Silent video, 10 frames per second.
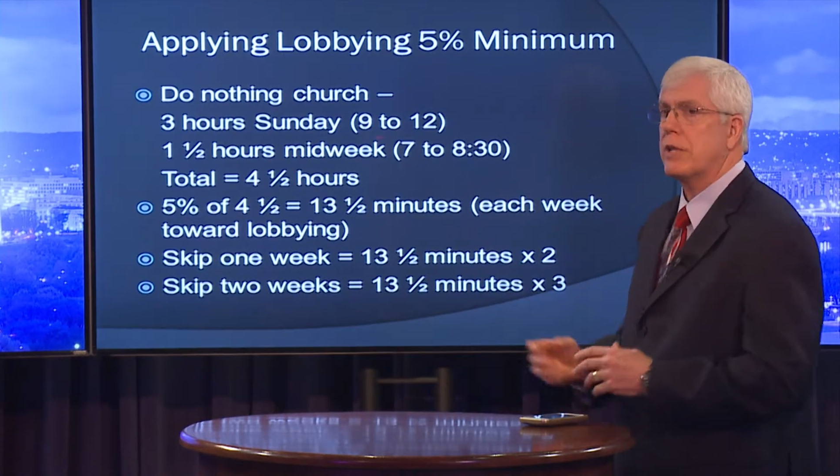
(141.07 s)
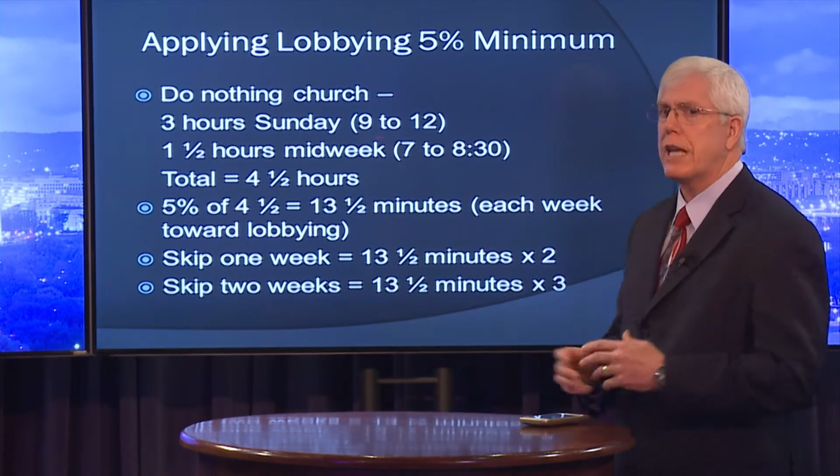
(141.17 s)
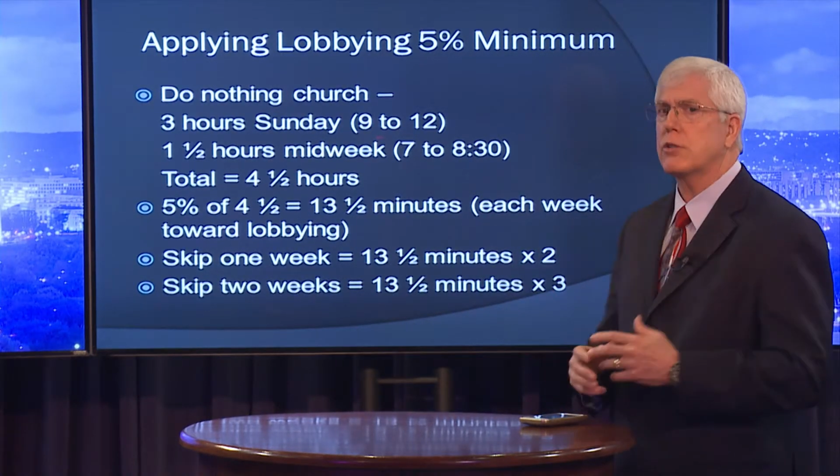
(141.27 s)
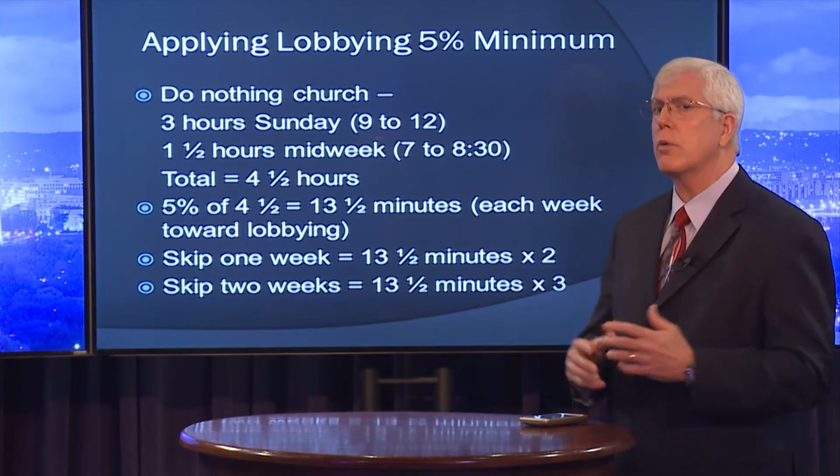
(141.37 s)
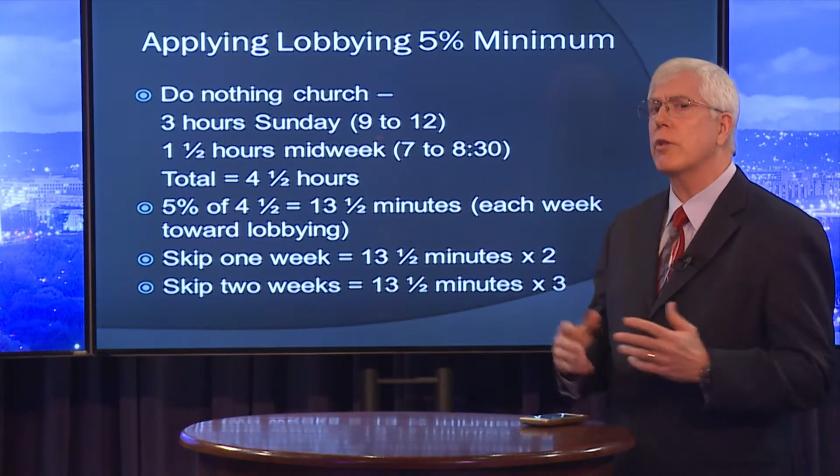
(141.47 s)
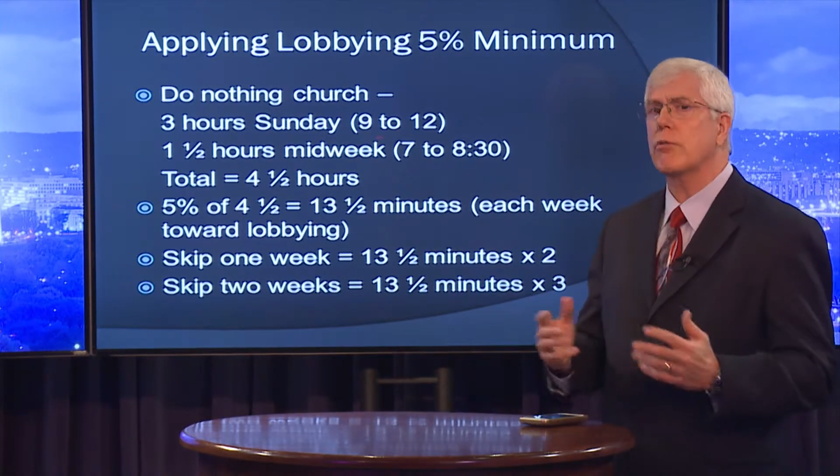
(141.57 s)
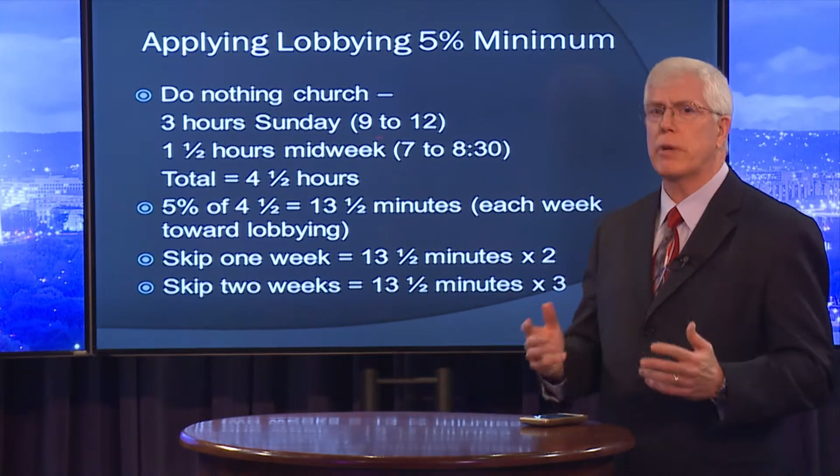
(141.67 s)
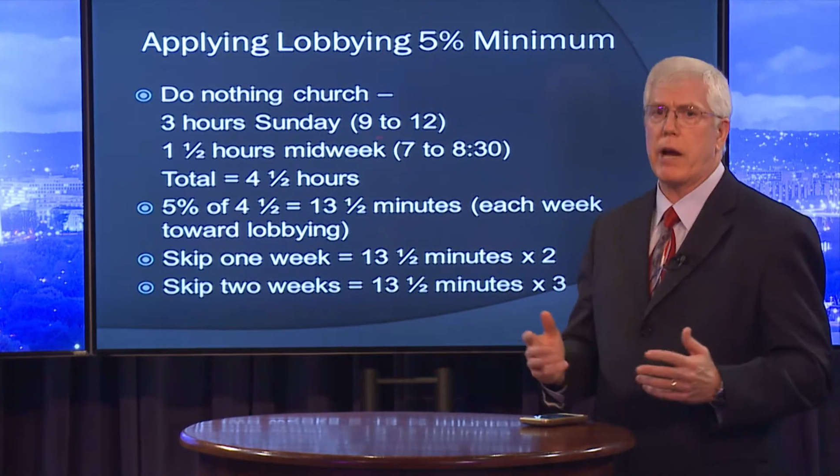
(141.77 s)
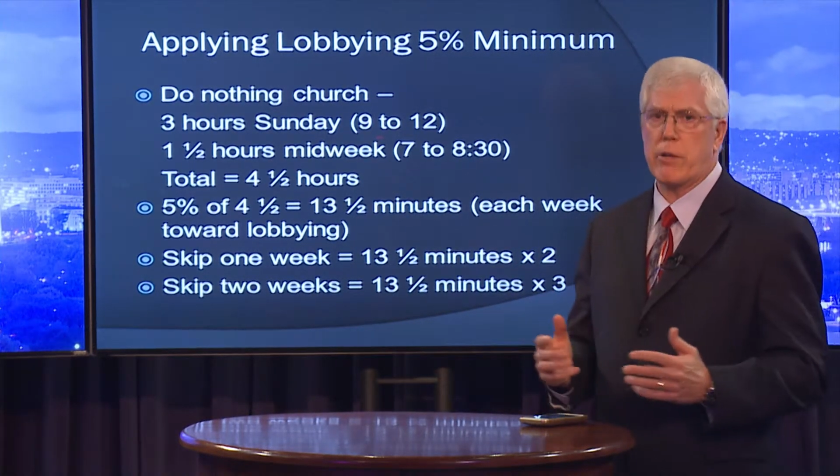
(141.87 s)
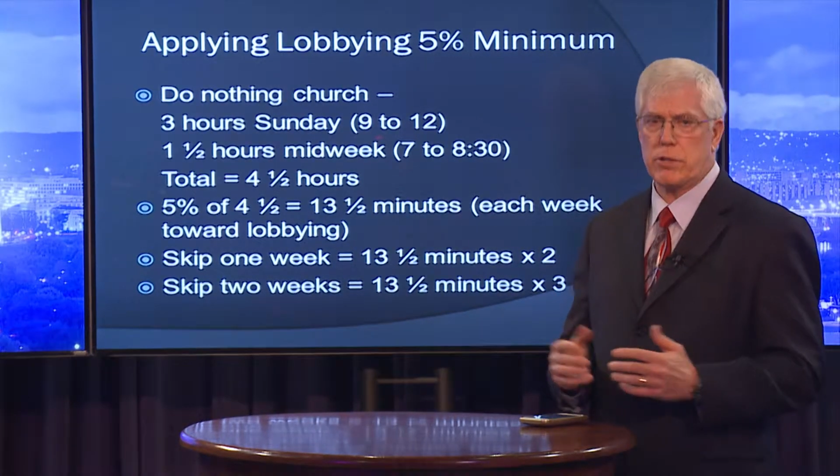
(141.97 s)
that has only
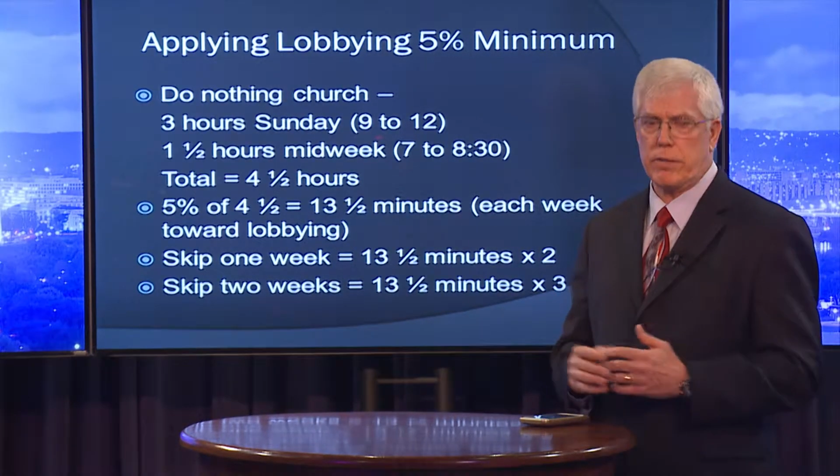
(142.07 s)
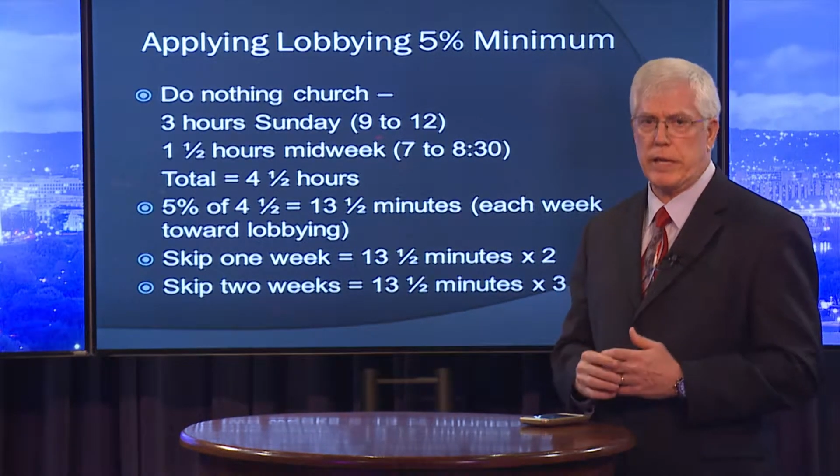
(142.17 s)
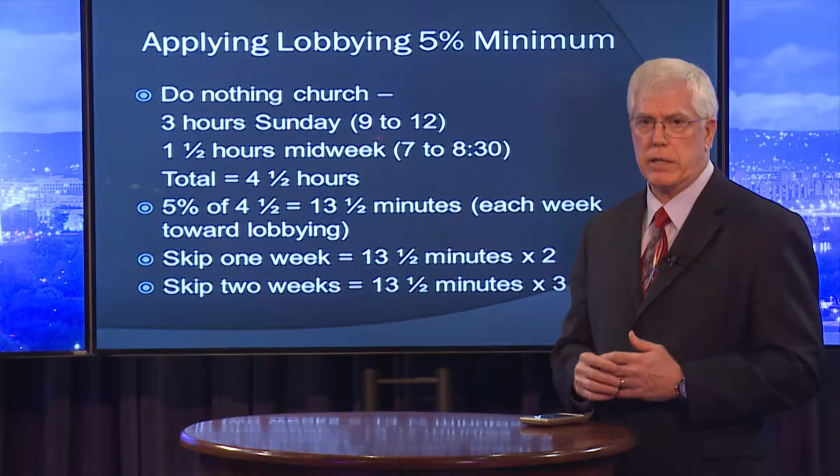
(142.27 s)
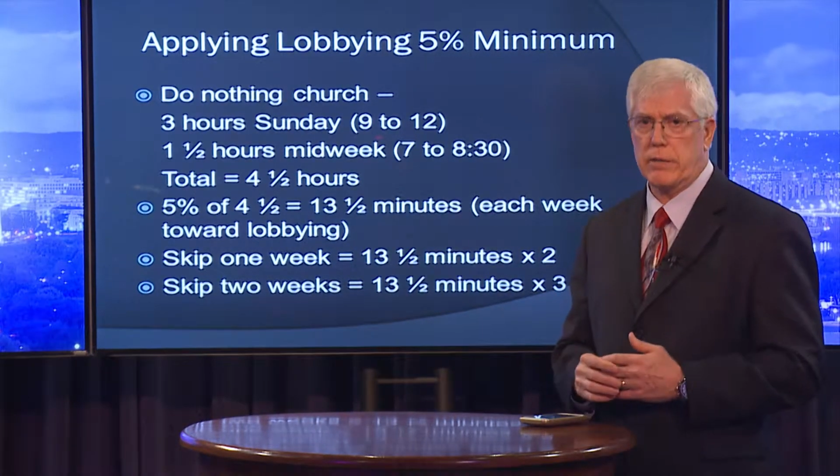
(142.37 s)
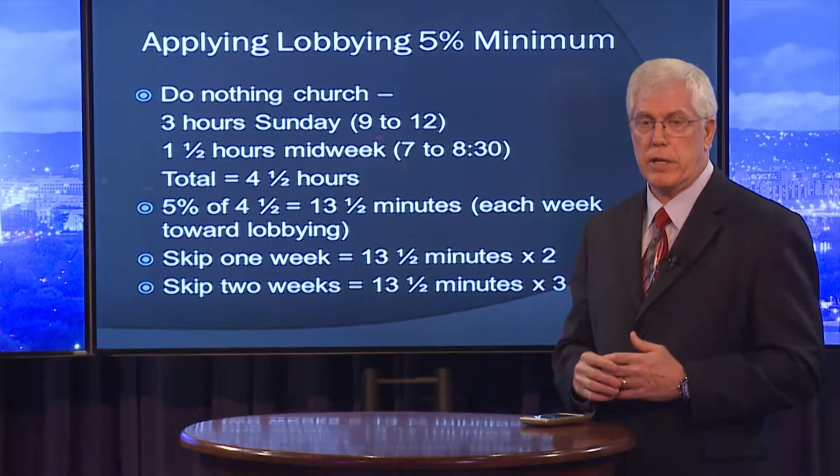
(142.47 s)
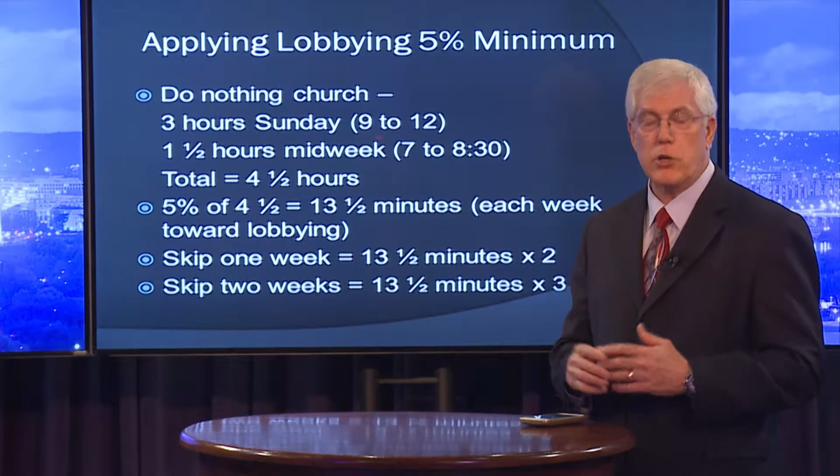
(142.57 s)
3 hours of activity,